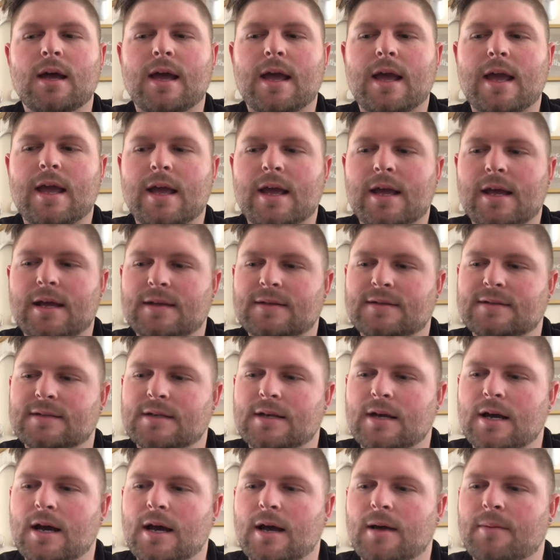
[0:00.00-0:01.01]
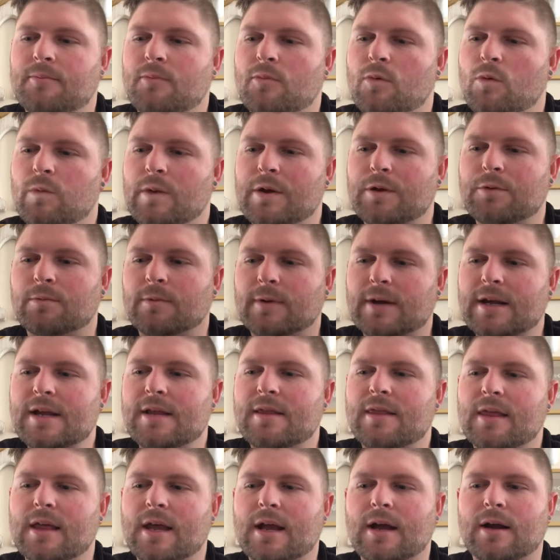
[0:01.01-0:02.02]
And we
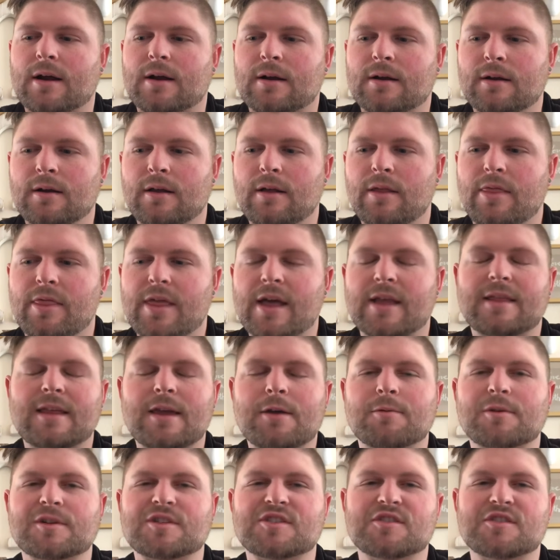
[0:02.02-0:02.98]
read there that they were